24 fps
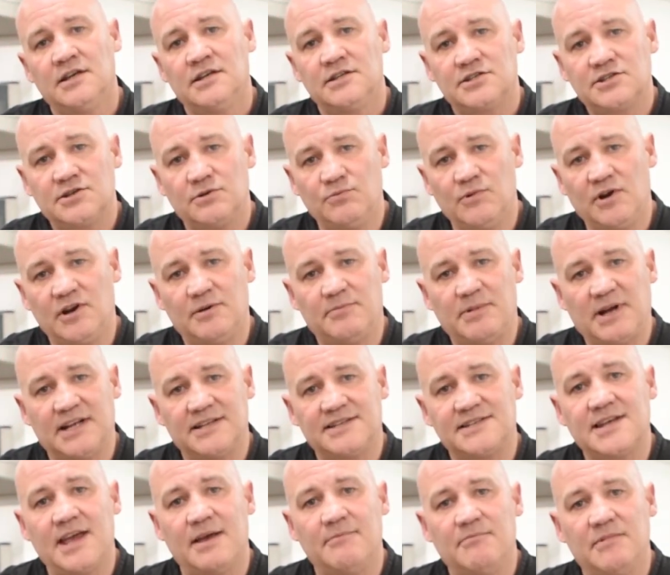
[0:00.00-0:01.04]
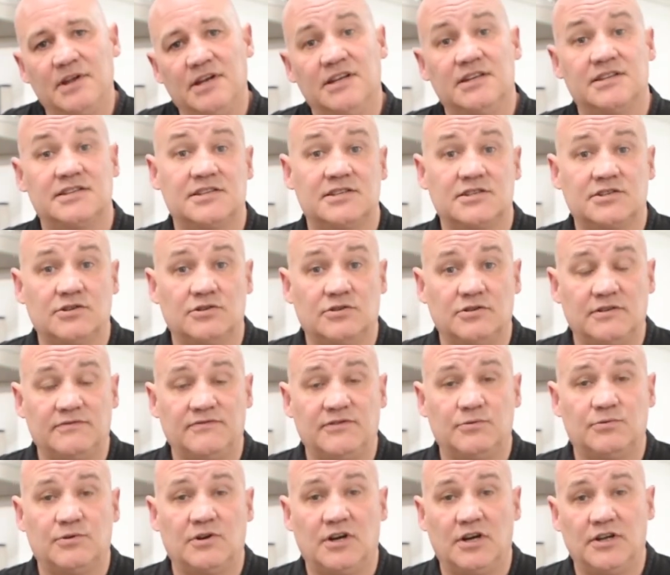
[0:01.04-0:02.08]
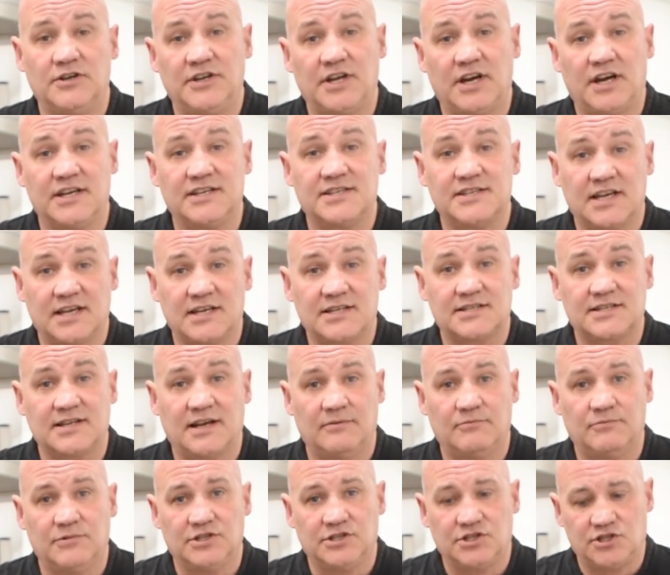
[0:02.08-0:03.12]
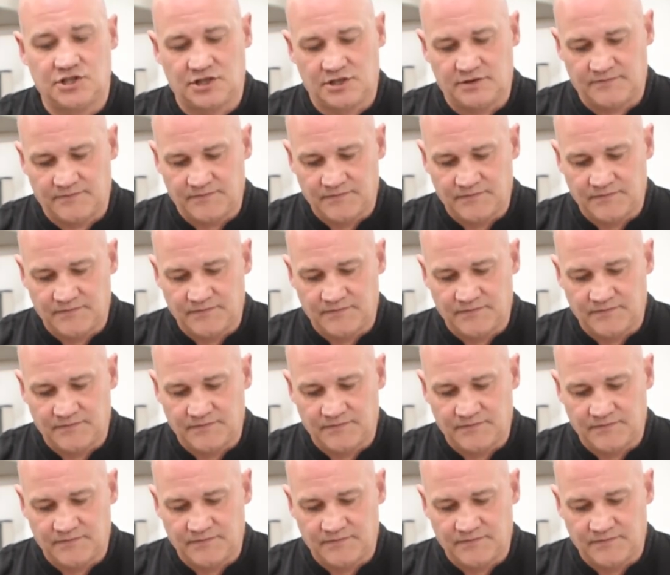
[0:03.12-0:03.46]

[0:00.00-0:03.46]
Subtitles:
Somewhere about 10 minutes is good if you want a nice egg sandwich.